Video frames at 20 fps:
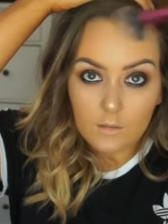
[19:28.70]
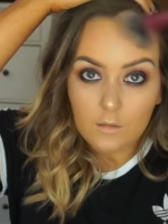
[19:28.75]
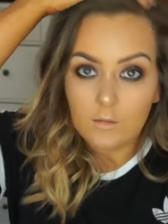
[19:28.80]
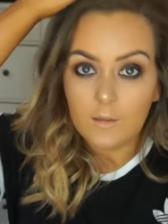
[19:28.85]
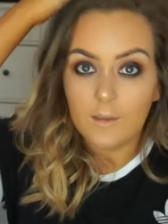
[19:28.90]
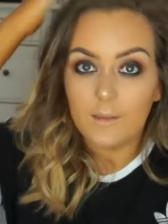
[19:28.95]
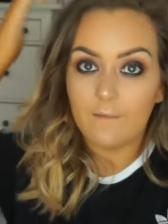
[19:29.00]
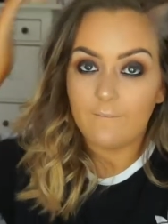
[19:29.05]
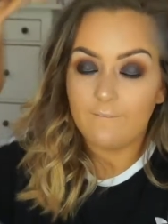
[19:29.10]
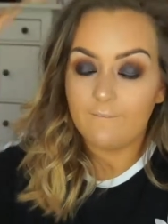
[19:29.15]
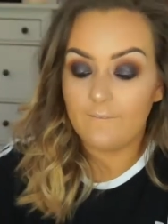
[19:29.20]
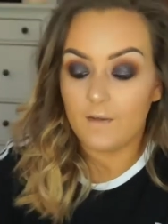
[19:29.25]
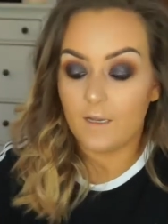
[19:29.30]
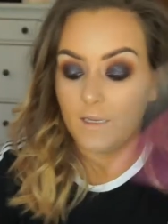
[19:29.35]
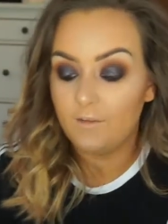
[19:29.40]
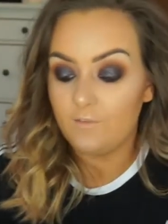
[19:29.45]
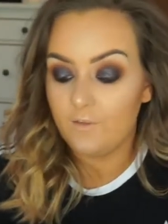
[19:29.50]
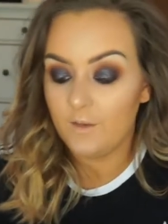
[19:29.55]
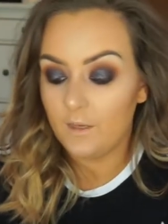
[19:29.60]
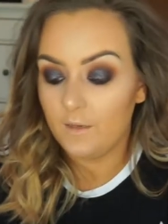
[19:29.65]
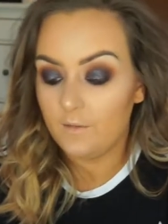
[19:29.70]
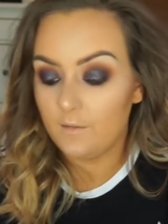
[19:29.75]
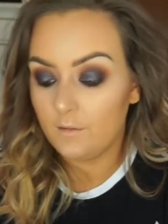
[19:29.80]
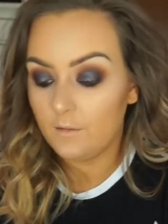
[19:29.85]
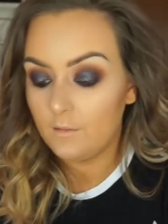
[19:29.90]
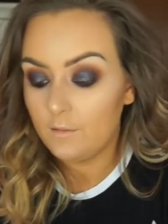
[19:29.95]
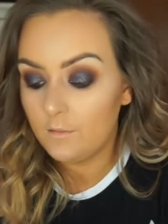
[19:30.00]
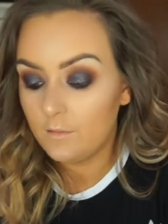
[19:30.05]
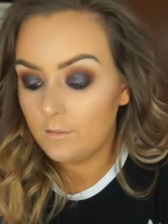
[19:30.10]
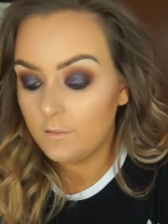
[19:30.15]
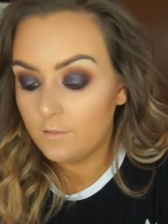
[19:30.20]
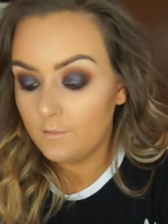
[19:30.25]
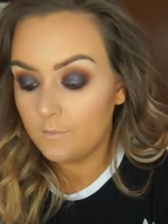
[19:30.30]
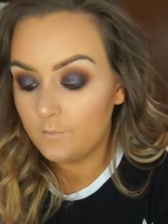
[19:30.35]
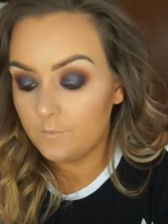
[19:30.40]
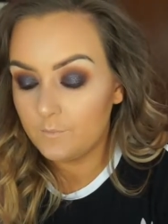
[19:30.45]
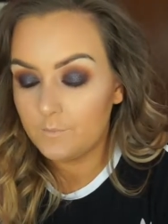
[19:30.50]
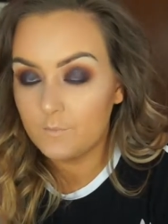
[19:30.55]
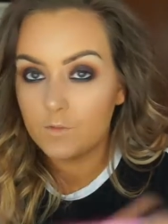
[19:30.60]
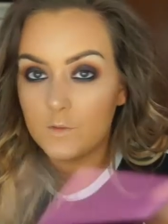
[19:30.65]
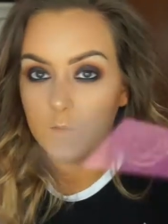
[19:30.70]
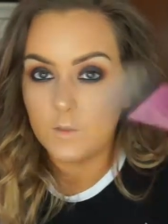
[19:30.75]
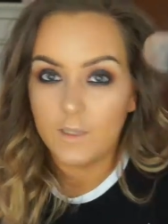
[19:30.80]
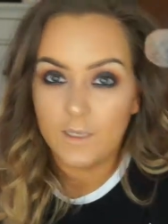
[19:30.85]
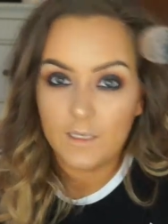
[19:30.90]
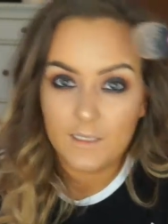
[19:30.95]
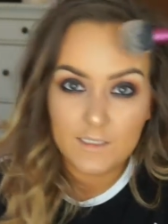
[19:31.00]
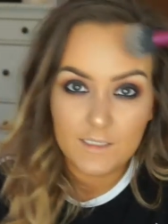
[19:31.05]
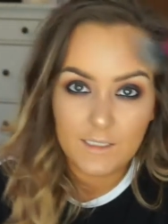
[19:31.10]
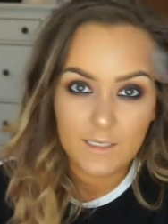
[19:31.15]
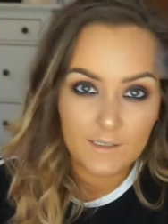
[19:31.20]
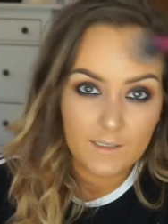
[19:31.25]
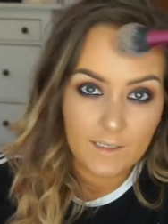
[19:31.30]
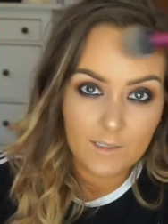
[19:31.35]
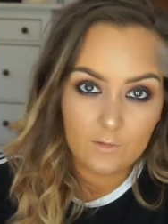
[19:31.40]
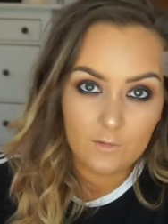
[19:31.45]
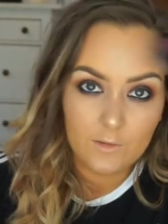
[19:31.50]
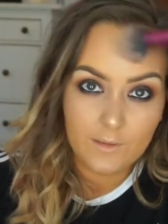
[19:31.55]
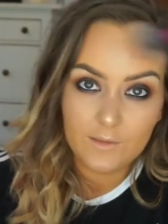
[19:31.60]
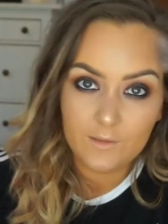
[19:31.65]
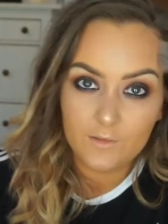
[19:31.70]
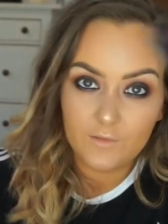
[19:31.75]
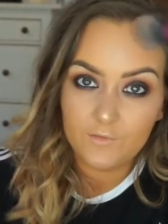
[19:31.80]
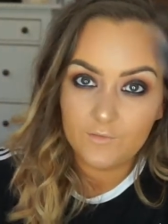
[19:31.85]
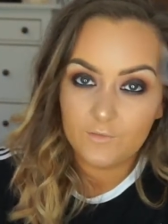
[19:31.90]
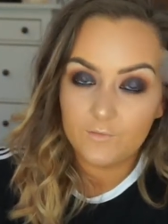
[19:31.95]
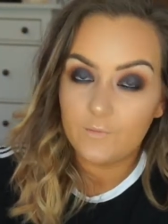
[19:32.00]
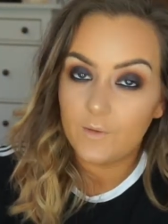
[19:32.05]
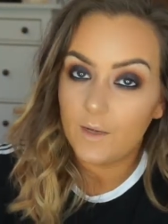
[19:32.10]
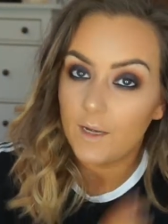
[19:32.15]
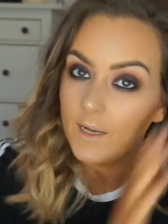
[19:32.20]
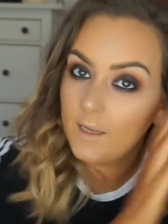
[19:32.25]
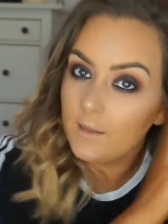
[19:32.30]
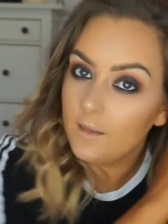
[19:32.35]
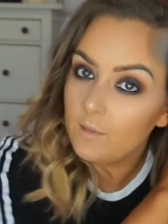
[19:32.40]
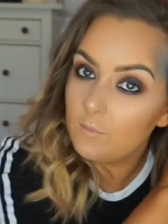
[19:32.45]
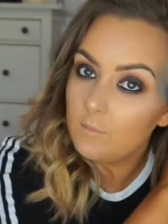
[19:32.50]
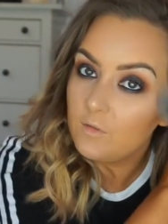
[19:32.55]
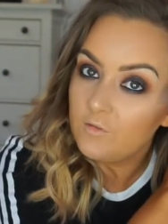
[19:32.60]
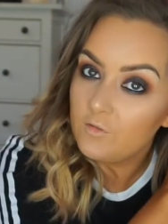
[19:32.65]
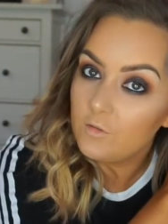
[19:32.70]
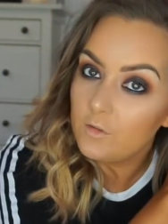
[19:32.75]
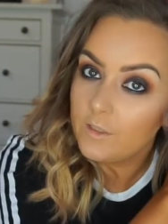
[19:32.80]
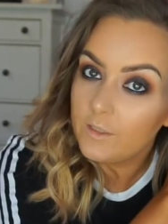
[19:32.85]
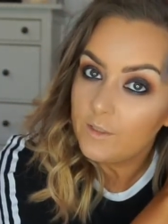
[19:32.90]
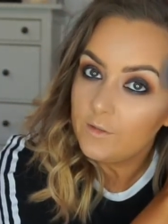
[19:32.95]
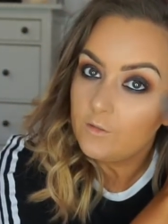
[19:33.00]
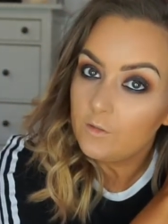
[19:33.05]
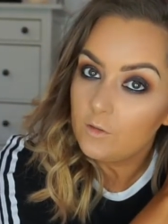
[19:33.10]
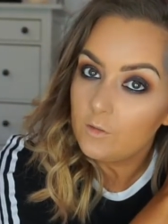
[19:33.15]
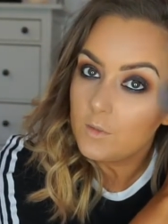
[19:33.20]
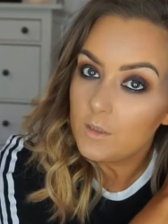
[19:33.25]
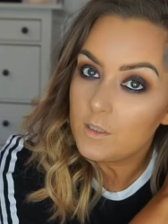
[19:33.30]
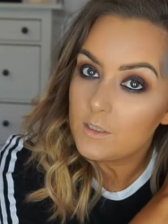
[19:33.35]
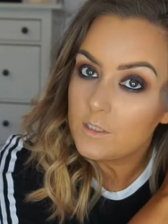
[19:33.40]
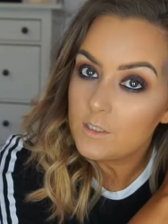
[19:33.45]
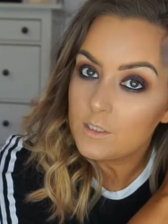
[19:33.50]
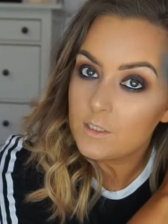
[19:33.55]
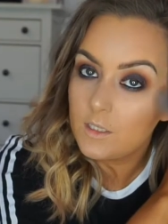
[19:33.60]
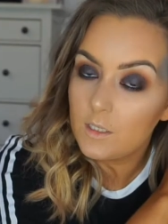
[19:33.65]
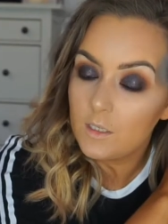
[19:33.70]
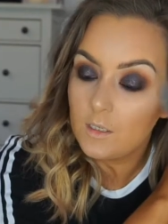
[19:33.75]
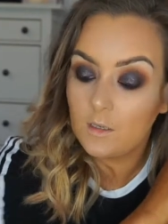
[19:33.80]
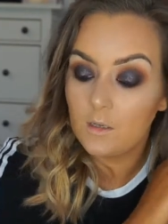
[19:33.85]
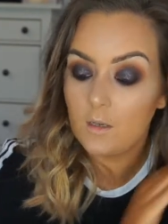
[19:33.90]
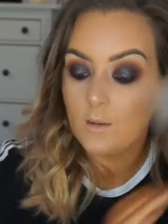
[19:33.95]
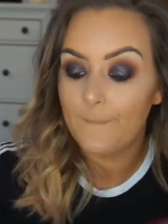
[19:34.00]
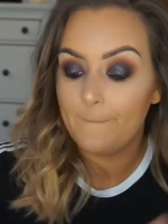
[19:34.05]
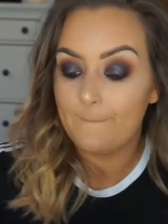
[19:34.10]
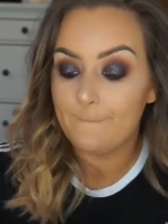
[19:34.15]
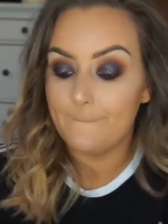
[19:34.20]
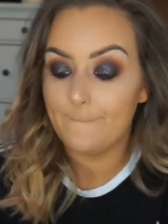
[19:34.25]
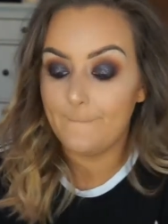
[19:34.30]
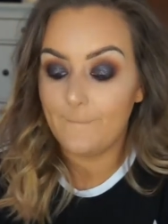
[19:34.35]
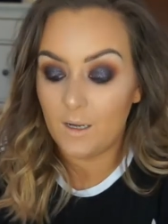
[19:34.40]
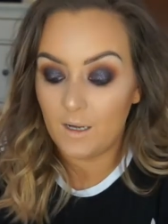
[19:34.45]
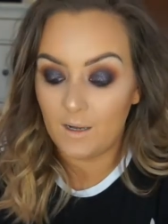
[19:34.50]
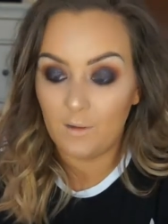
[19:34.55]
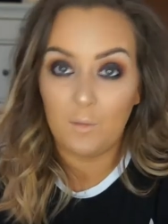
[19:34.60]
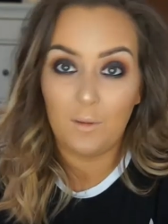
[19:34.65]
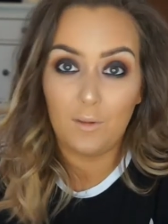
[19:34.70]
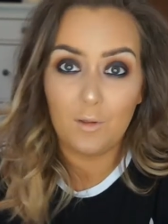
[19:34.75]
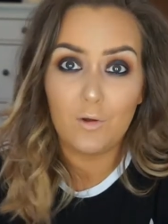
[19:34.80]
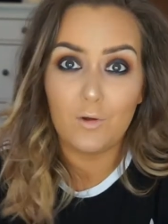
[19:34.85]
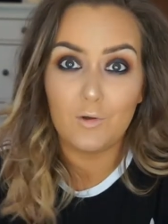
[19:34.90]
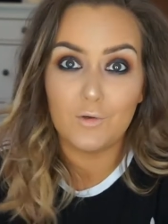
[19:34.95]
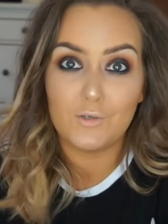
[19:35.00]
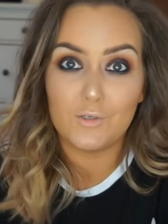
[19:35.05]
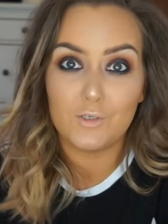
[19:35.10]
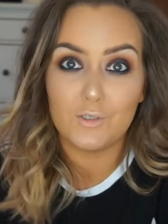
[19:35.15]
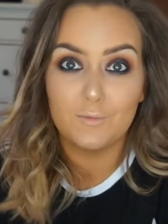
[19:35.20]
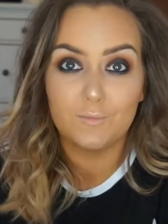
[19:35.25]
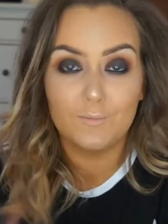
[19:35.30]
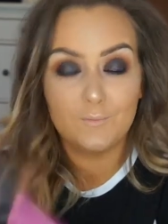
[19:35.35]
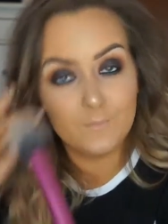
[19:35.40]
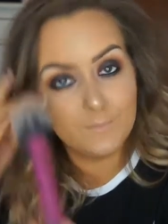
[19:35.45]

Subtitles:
Get that five head in. So like I said, I don't like to highlight my forehead too much, but I will contour